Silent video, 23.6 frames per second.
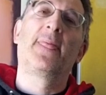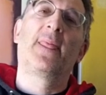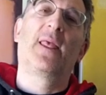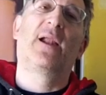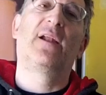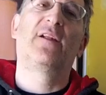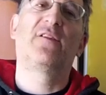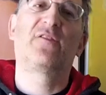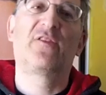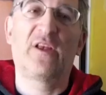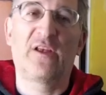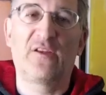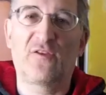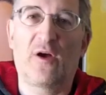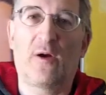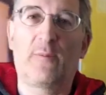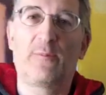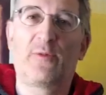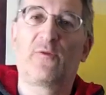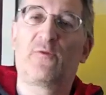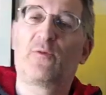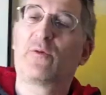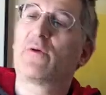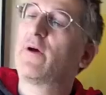And it's an
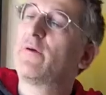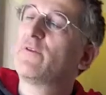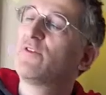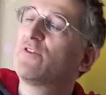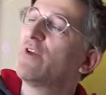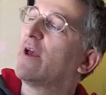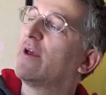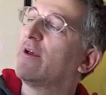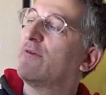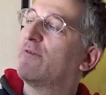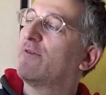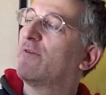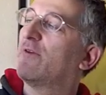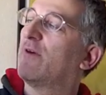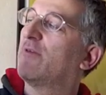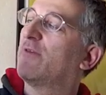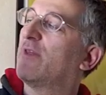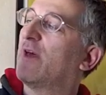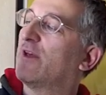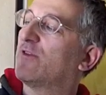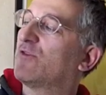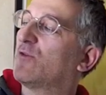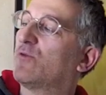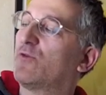example of what I was saying of
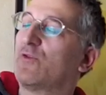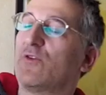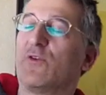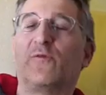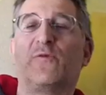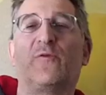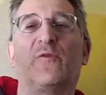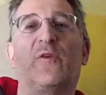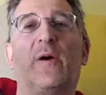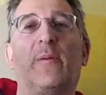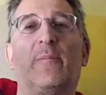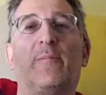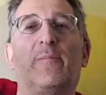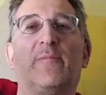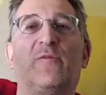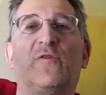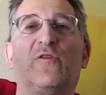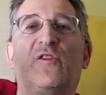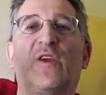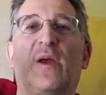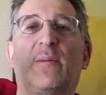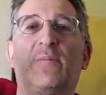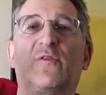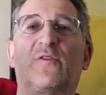that sort of
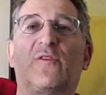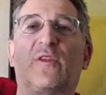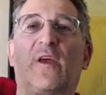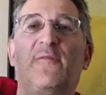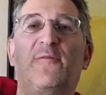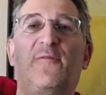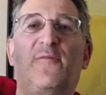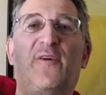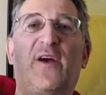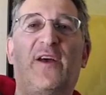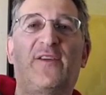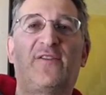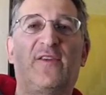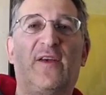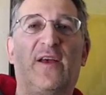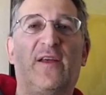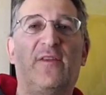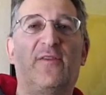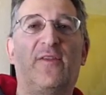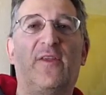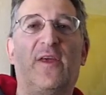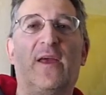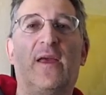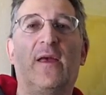gemstone
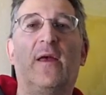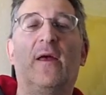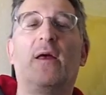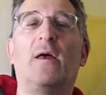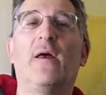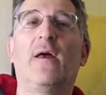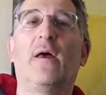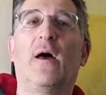facet thing.